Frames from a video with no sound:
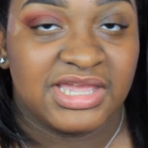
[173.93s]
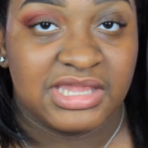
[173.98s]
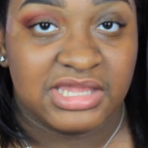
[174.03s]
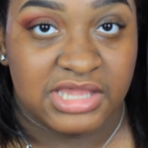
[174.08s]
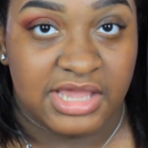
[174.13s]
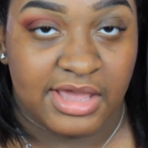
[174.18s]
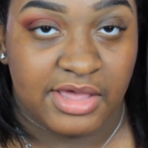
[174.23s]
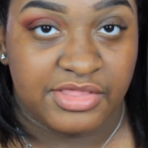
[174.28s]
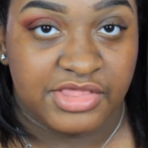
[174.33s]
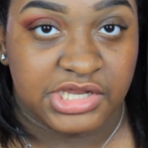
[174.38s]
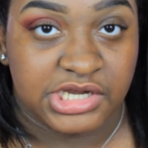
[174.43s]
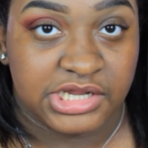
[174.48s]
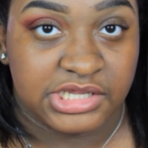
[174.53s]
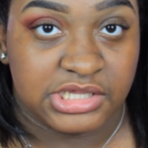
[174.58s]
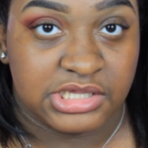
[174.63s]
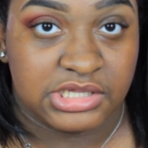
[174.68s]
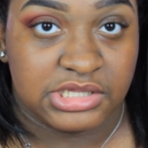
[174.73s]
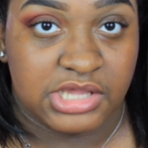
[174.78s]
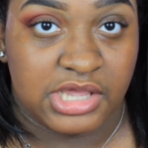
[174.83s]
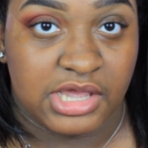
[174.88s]
Now that I
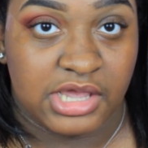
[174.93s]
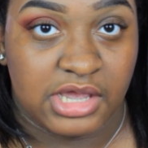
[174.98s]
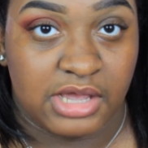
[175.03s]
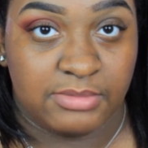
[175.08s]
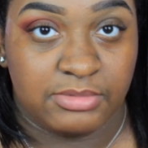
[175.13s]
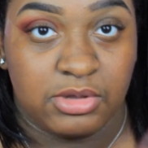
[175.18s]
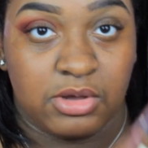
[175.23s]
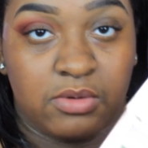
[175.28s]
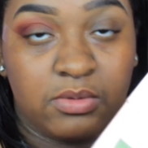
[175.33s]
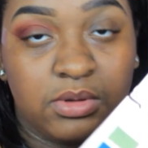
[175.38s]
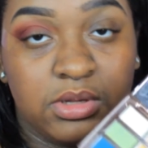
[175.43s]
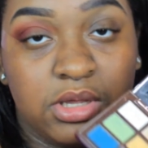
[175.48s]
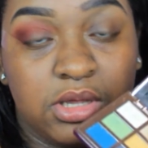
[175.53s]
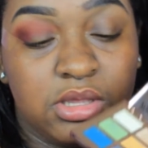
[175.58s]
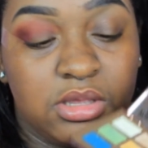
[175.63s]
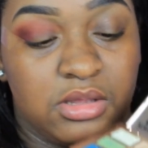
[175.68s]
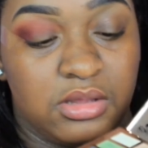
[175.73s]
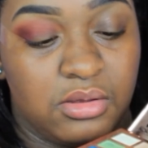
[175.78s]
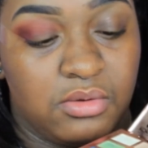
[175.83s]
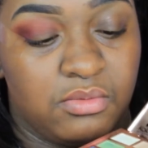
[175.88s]
did that, I'm going
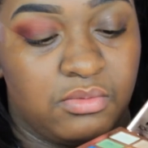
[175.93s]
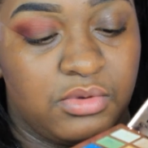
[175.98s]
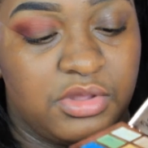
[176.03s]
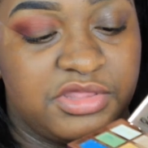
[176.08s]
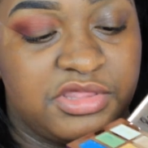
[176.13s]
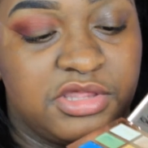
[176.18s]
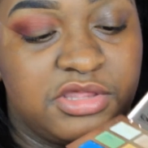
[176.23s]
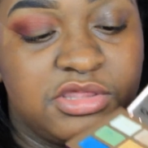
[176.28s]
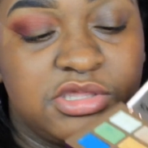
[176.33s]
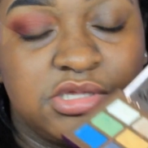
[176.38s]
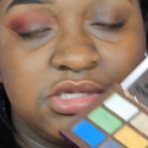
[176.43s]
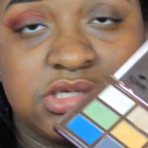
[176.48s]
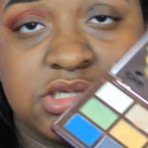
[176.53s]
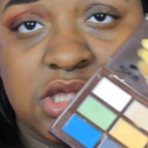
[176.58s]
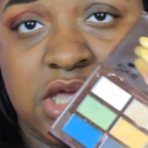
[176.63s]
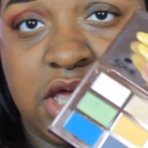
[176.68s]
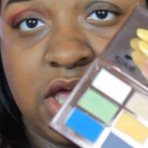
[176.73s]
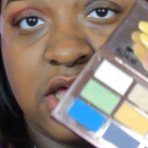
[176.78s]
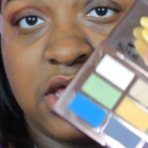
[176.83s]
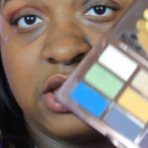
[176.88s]
in with this
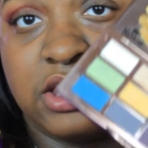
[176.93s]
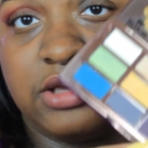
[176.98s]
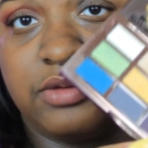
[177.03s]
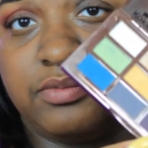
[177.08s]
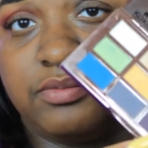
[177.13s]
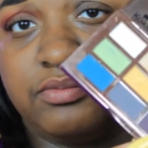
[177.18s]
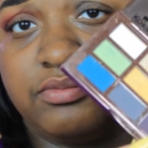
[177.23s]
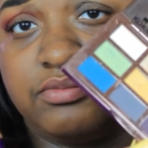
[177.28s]
like